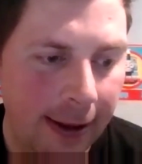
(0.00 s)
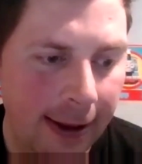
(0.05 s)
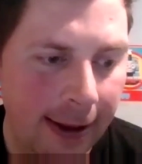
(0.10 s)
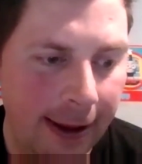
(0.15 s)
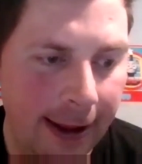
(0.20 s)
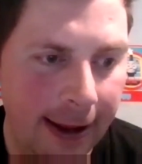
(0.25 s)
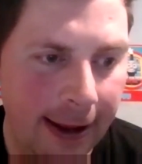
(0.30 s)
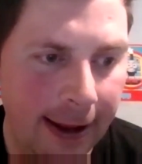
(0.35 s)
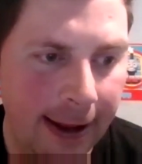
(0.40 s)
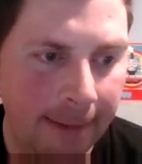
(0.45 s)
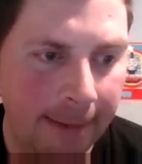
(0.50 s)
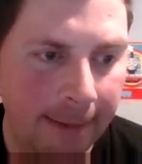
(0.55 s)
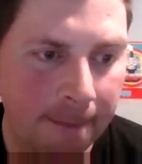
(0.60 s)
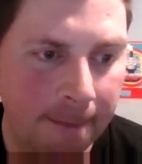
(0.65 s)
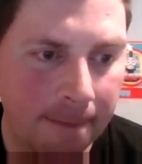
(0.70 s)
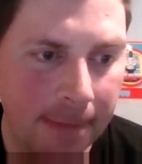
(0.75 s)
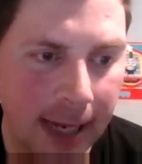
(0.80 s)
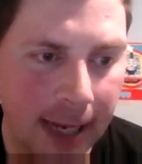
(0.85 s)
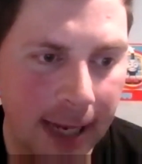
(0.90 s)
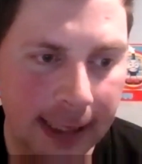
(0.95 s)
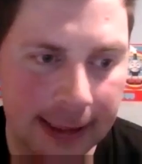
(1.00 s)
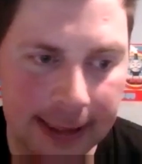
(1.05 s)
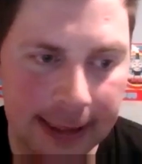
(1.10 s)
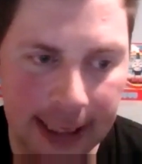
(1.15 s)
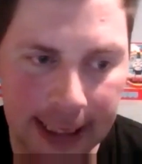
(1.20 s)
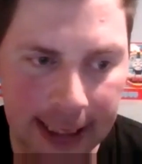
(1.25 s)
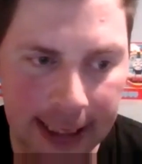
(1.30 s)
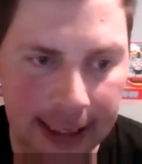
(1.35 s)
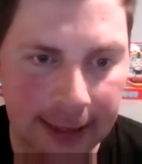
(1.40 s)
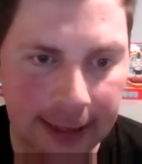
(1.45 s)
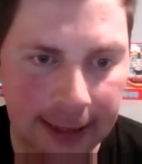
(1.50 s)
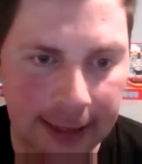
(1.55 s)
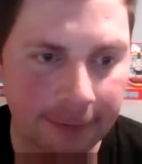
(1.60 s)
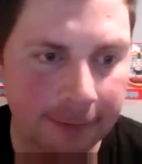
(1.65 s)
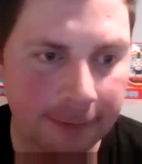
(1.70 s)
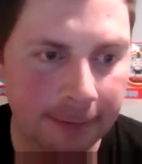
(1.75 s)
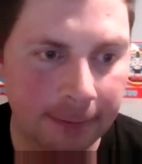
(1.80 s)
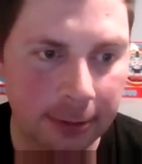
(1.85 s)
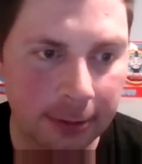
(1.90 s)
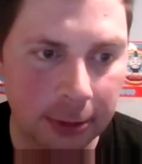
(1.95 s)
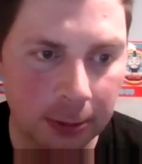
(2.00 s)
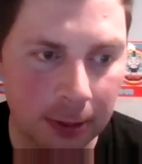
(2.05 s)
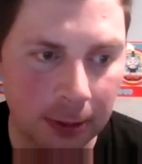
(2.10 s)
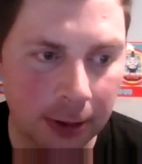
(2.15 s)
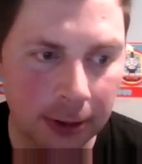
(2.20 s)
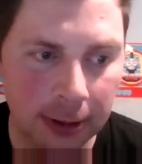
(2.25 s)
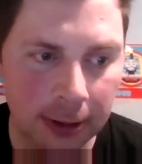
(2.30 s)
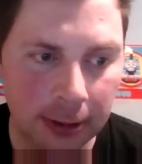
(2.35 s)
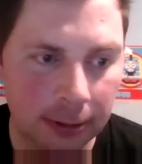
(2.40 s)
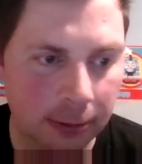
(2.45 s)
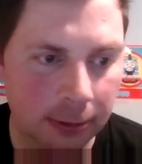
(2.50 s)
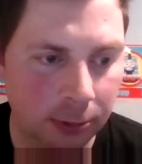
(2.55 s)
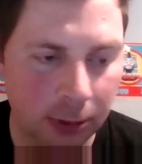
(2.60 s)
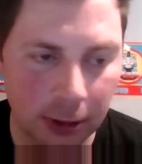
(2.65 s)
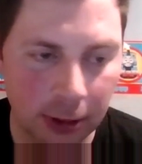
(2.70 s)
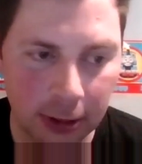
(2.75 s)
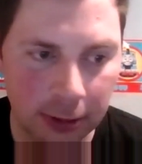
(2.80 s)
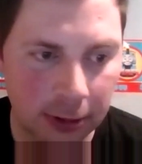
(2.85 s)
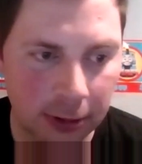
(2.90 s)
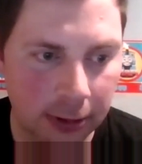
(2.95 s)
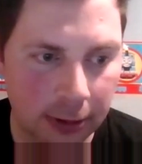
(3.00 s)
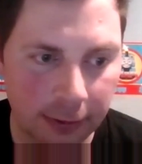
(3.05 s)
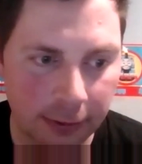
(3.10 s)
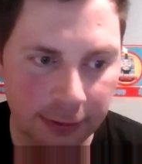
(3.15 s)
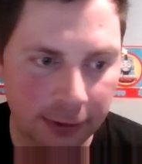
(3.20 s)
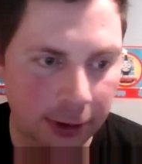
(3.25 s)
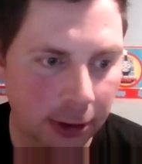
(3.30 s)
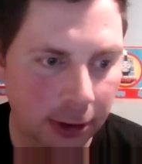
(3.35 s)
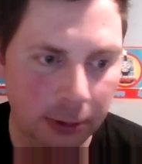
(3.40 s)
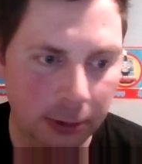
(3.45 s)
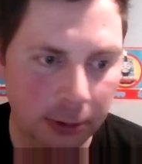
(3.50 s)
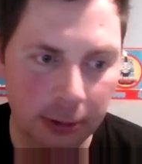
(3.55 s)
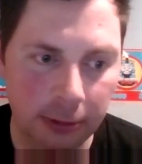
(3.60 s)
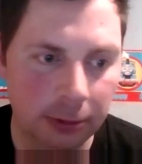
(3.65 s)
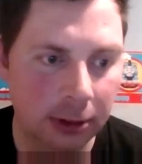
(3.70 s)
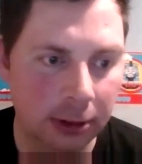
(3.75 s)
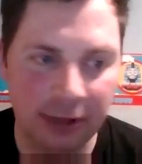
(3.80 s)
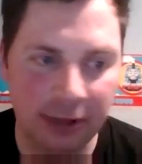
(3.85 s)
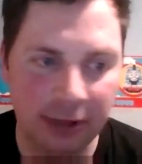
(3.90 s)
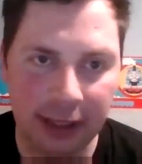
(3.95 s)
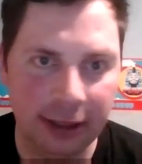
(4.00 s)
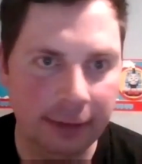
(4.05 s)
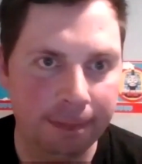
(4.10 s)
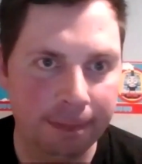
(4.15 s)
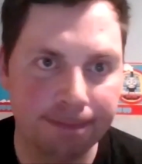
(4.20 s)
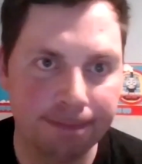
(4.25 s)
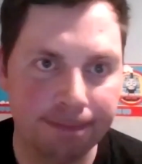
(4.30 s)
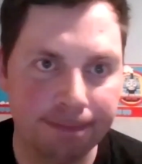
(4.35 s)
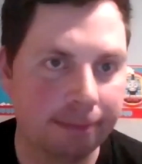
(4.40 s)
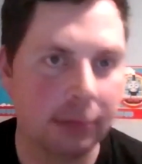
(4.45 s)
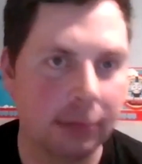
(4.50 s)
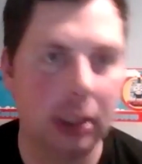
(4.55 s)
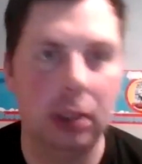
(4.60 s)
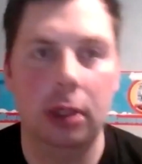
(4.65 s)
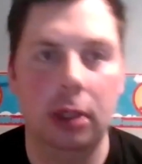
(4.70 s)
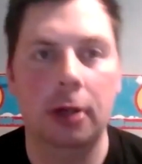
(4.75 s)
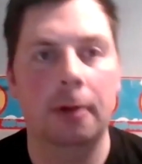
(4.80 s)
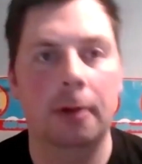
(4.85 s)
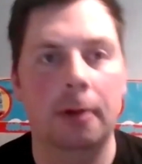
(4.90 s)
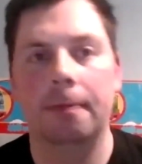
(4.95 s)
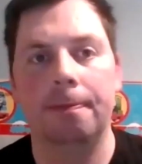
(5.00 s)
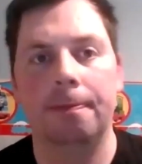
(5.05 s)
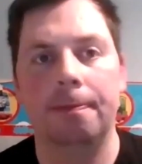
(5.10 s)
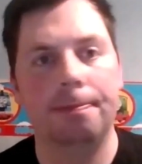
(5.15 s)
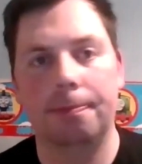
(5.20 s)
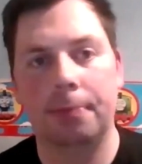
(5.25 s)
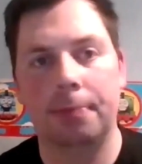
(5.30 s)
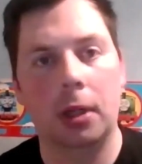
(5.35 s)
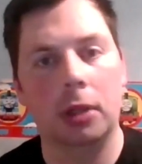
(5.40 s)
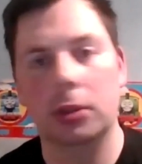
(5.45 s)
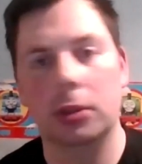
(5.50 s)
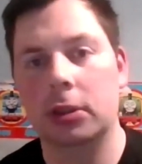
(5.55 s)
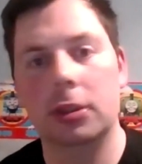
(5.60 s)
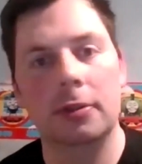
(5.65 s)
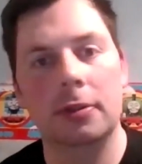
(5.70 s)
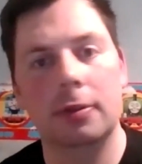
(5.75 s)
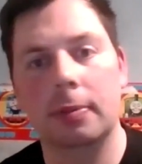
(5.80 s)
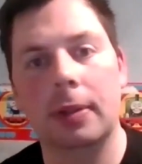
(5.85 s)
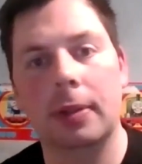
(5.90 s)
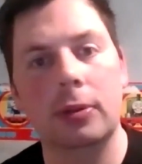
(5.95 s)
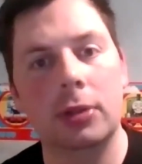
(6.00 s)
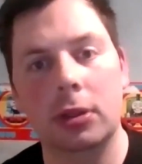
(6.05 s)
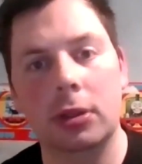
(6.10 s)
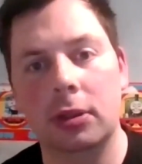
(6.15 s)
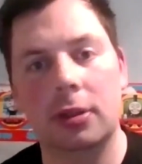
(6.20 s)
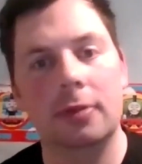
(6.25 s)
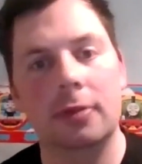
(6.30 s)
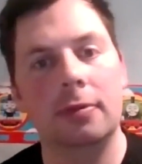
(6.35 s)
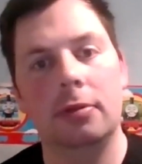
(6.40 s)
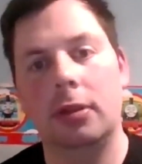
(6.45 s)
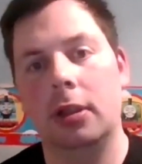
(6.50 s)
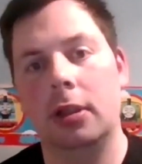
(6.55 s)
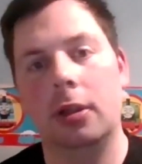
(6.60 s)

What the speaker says: And Dave was one of the few who was very, positive about us, and